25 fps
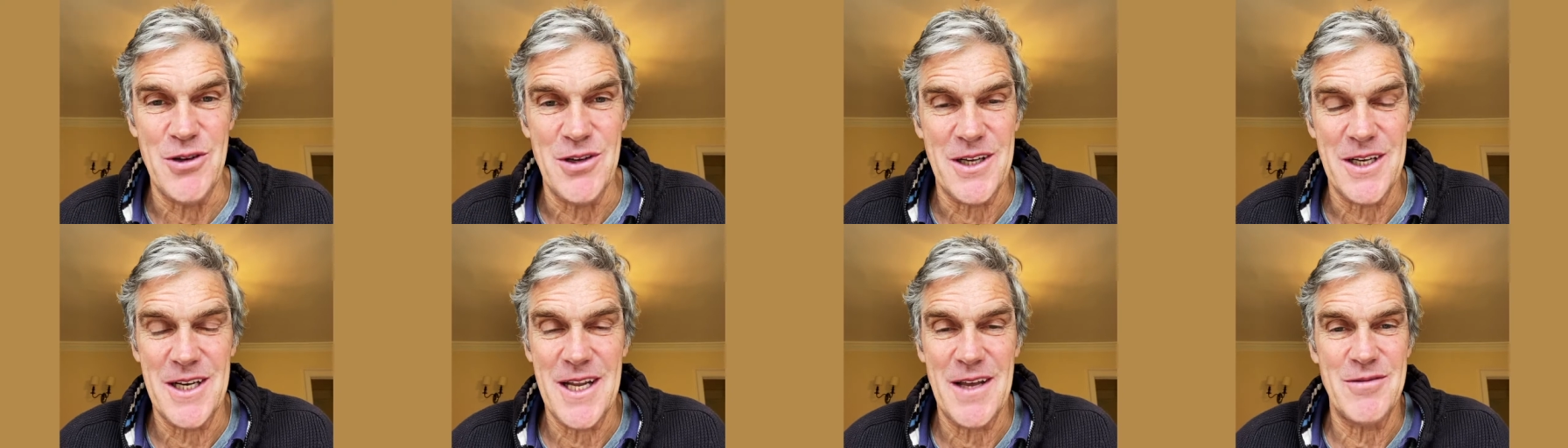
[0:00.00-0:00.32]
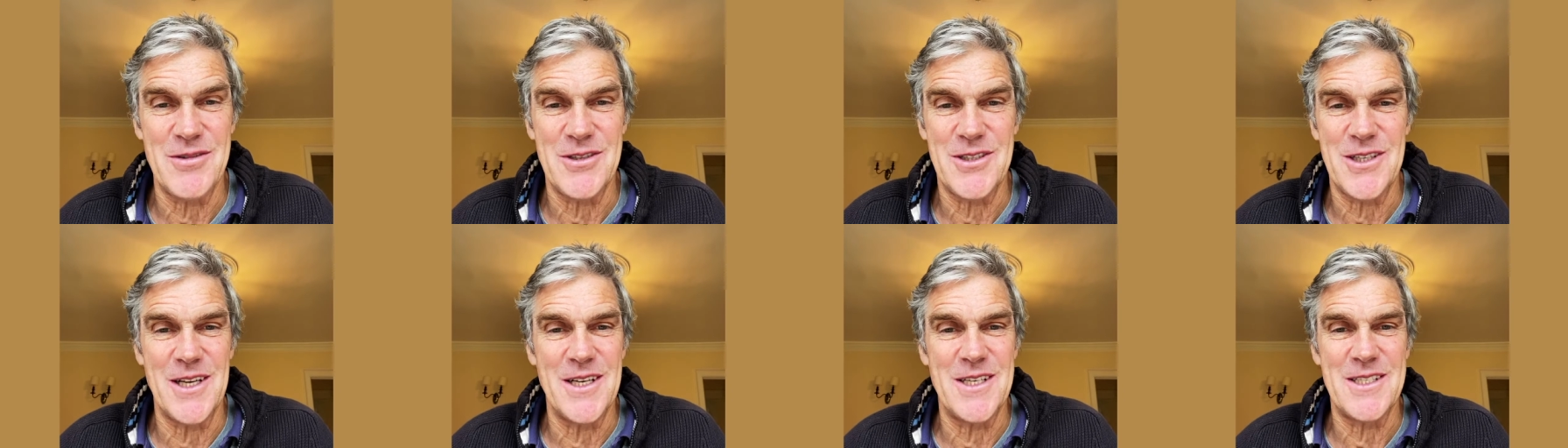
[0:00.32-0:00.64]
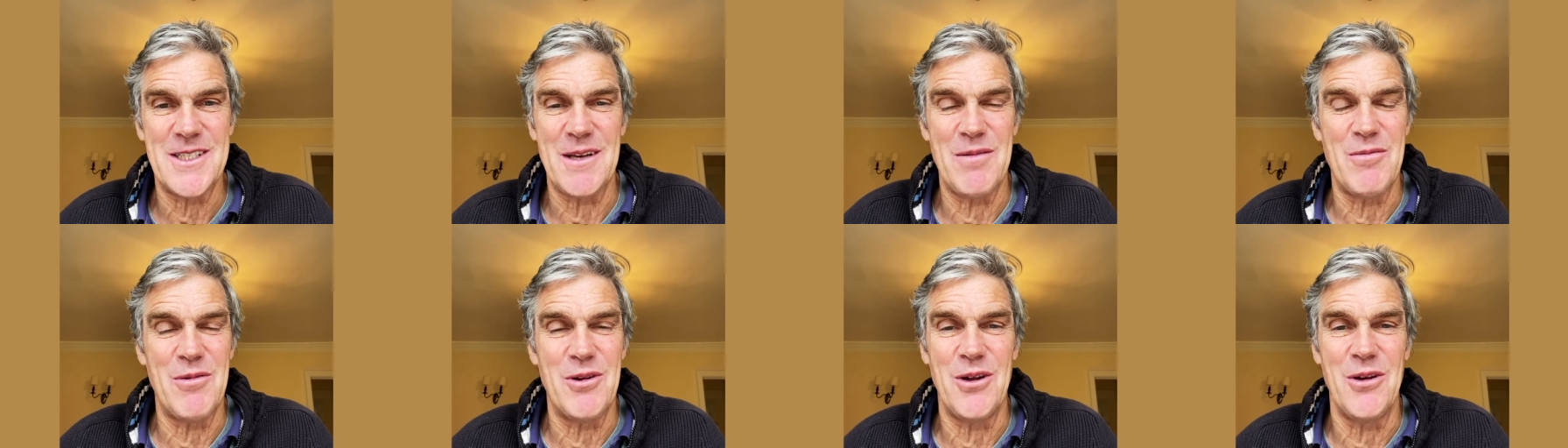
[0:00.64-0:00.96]
You can never say to
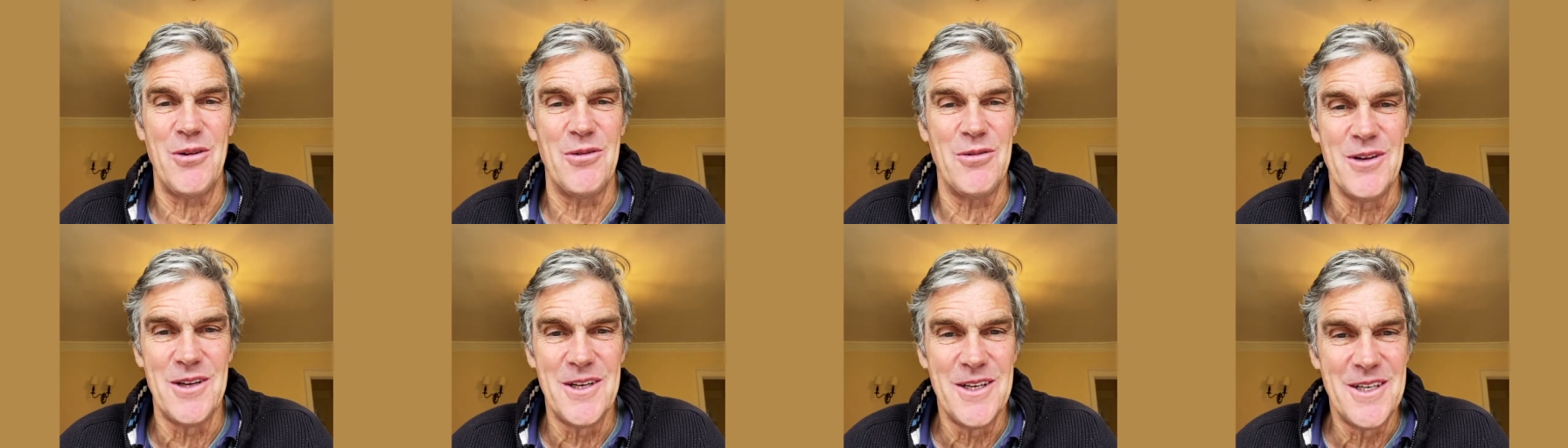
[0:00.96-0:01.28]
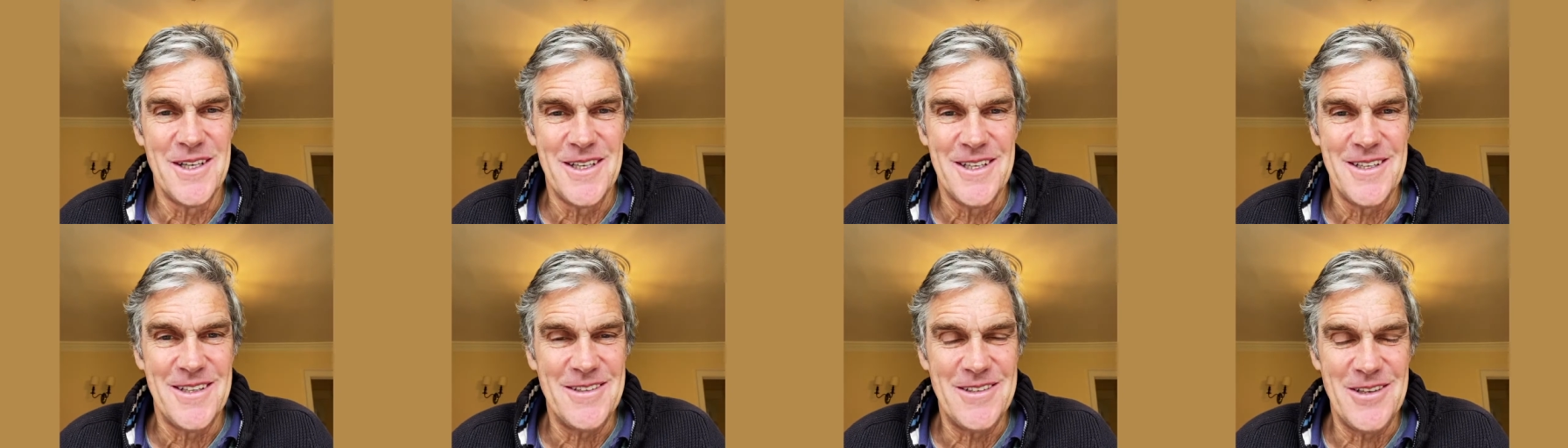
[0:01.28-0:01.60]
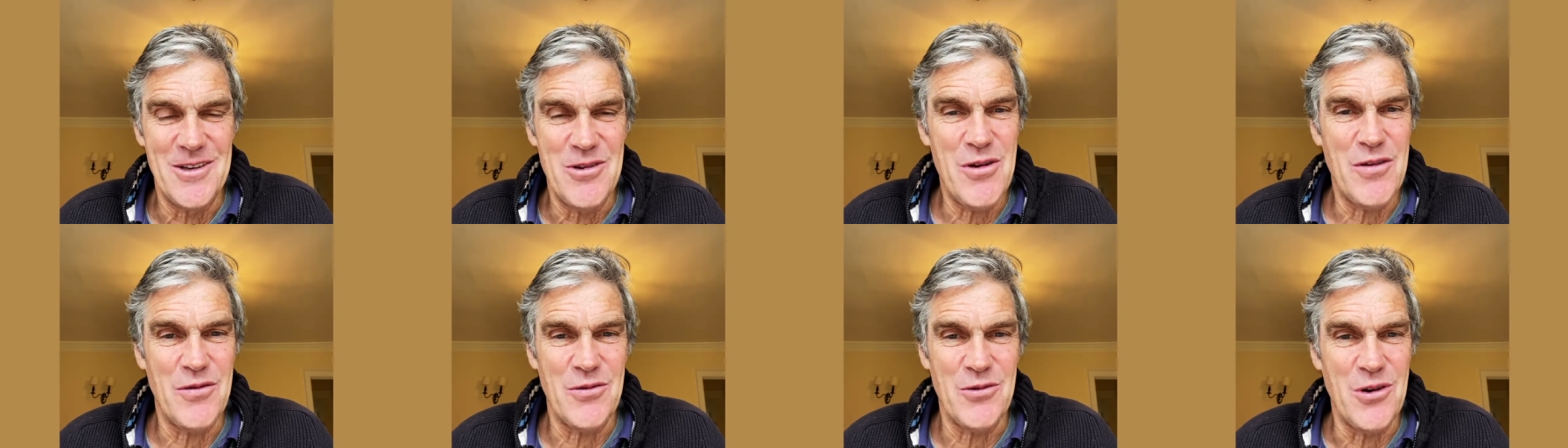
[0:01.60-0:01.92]
someone, oh,
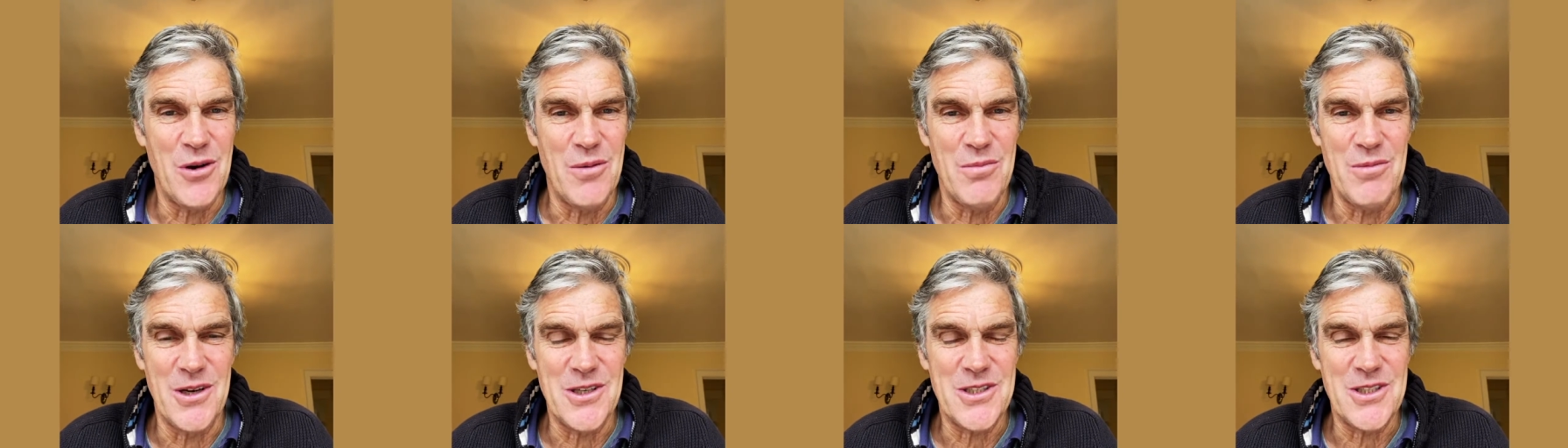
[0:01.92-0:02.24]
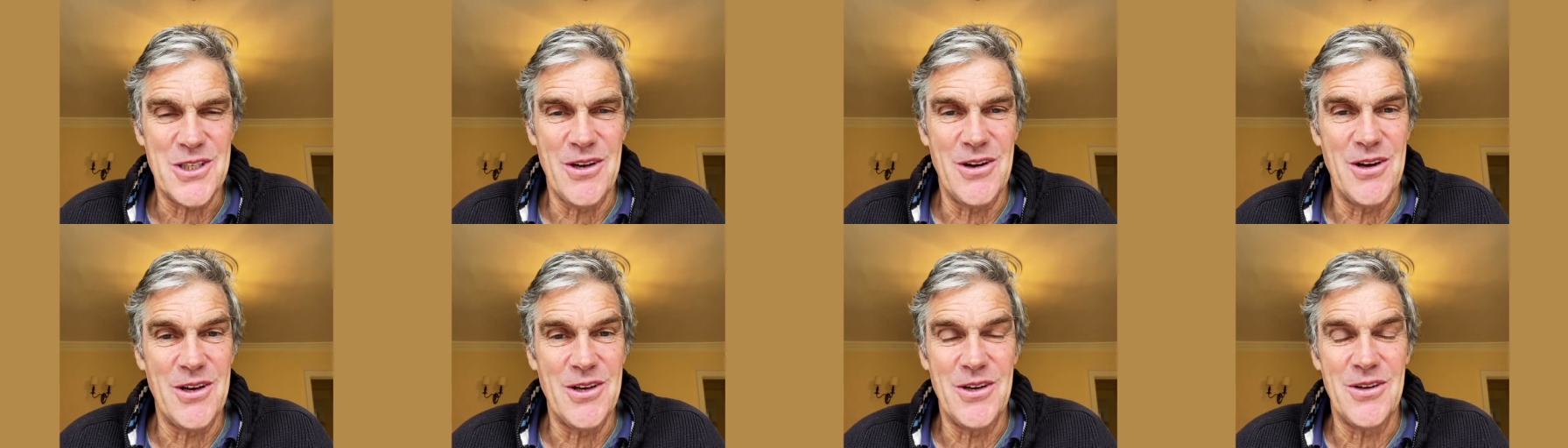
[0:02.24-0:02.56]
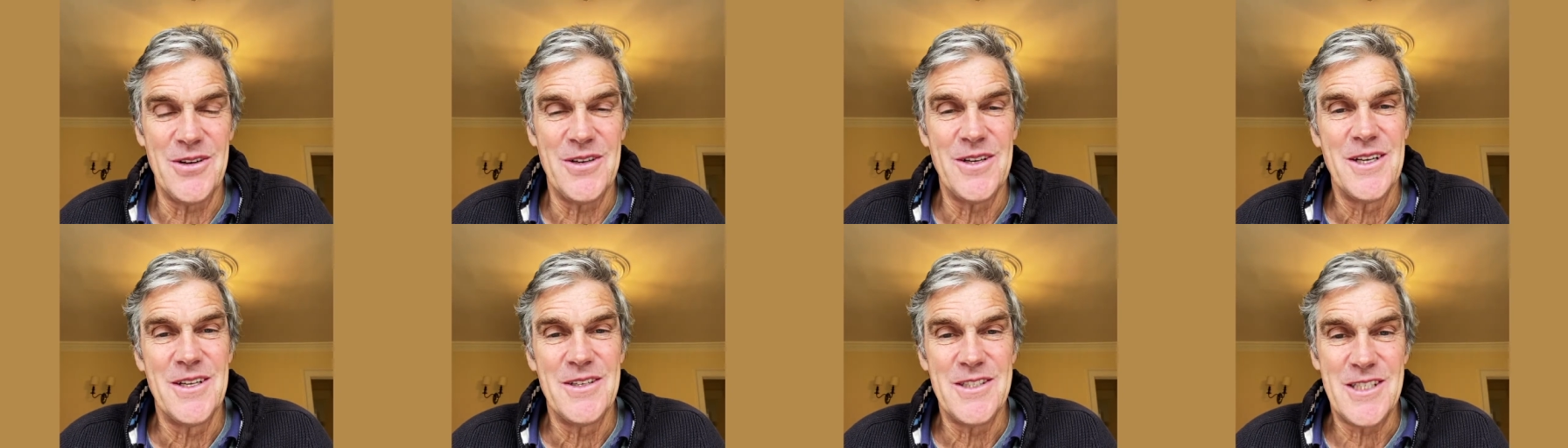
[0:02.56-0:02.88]
you haven't got much going
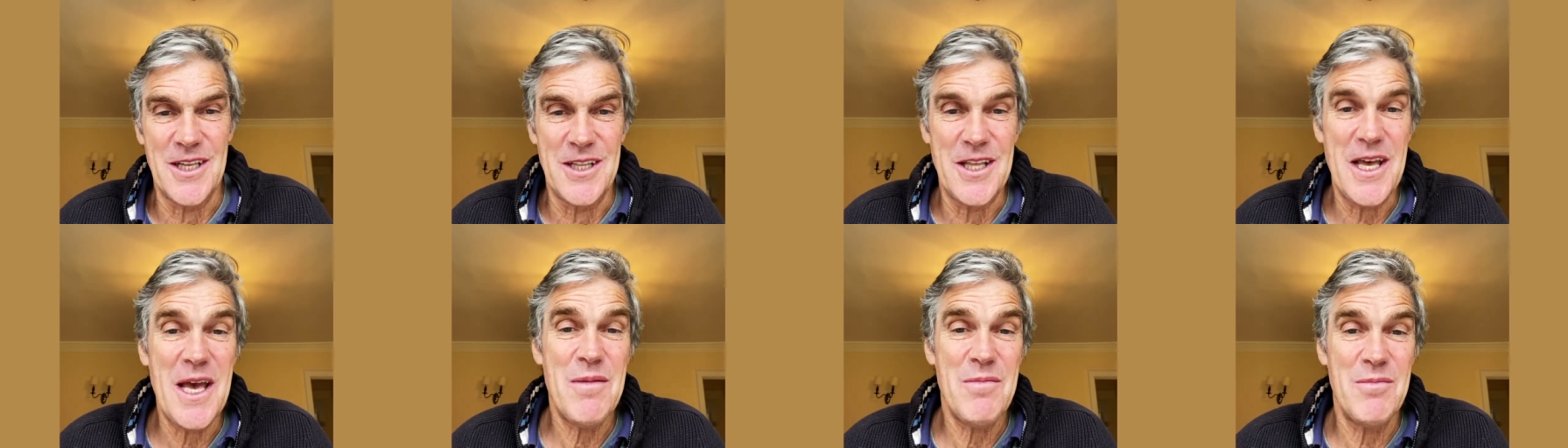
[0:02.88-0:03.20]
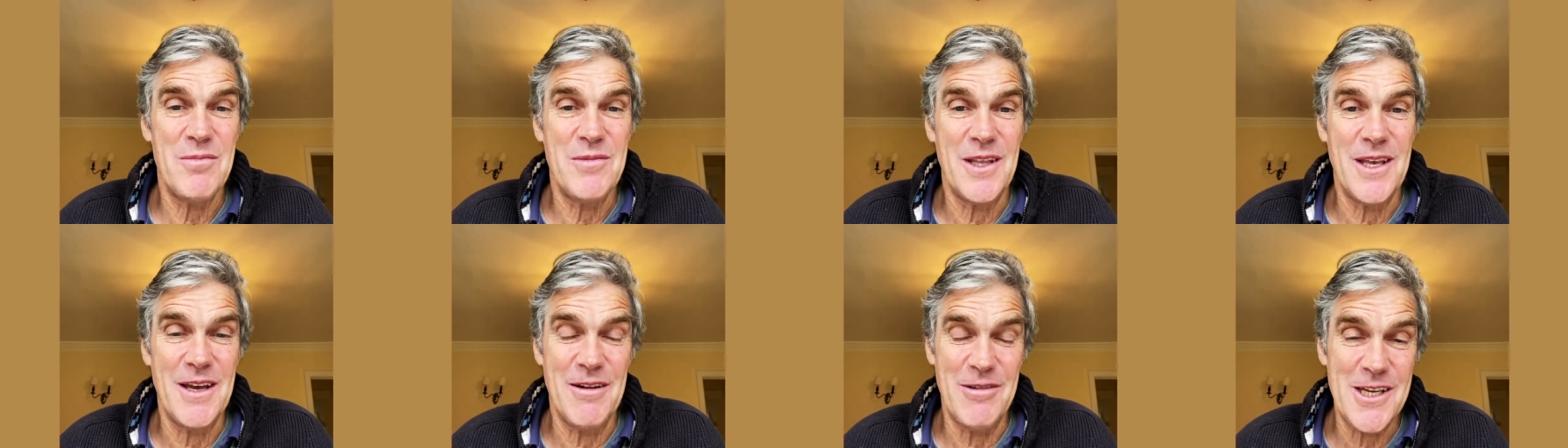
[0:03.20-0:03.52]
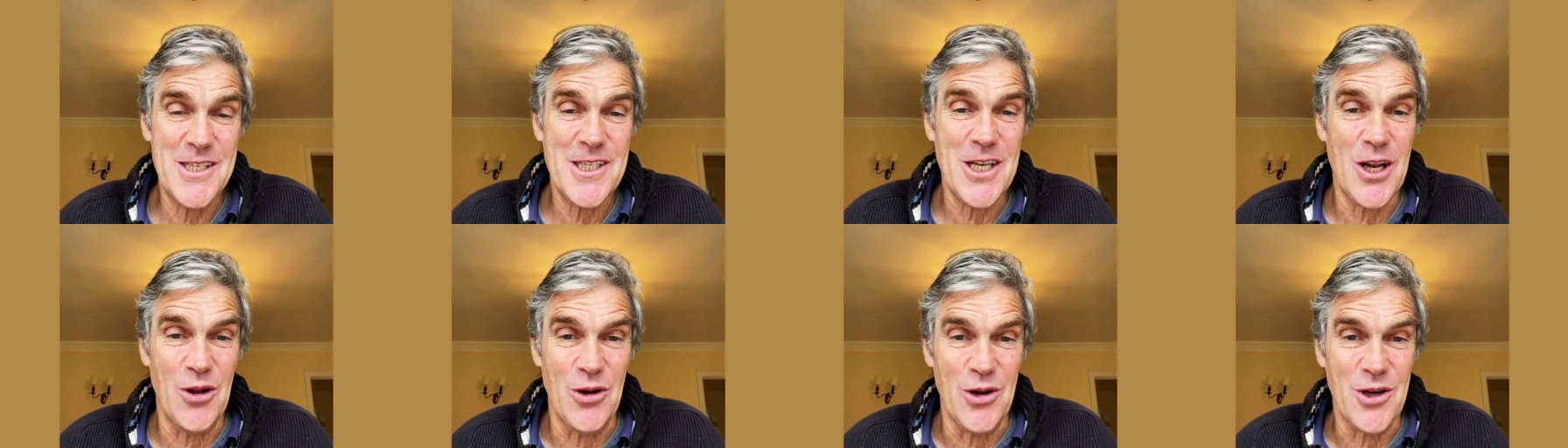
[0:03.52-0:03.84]
on. To them, there
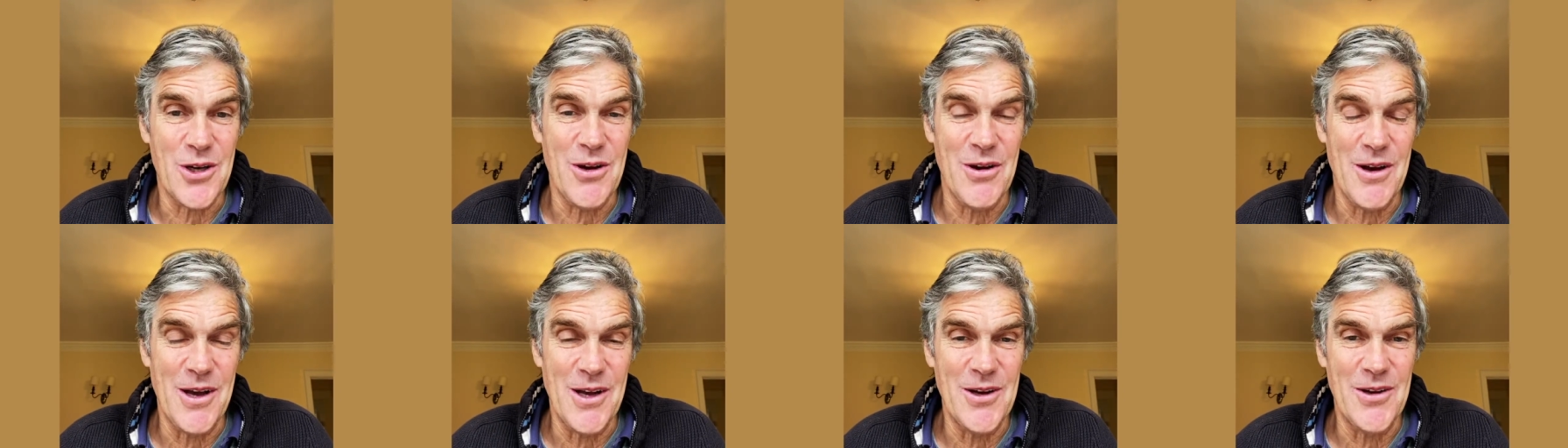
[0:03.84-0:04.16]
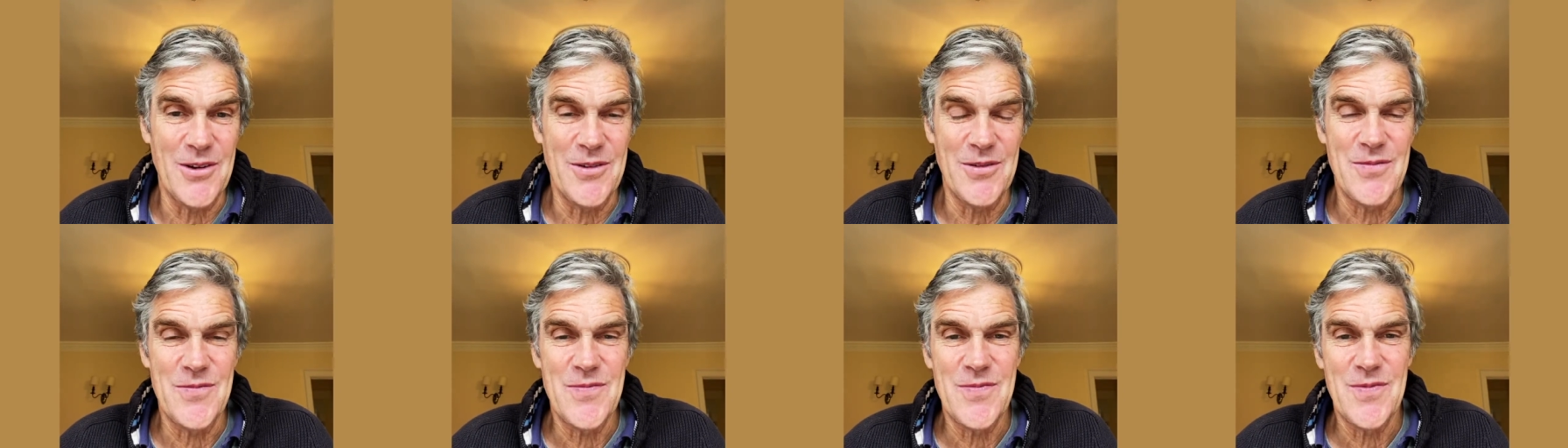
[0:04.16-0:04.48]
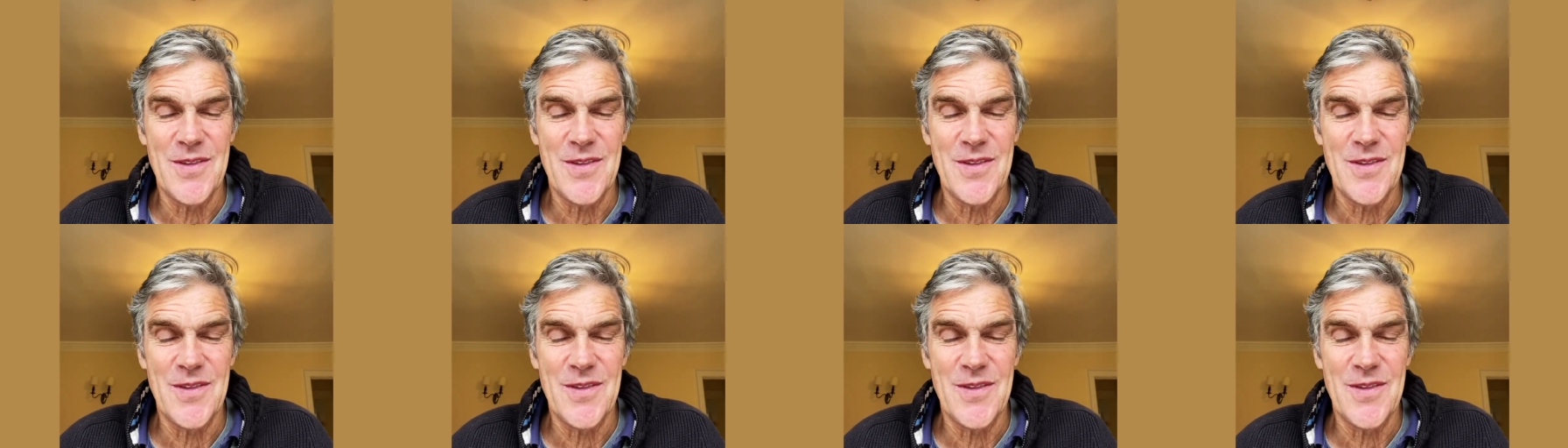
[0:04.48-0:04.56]
is a lot going on.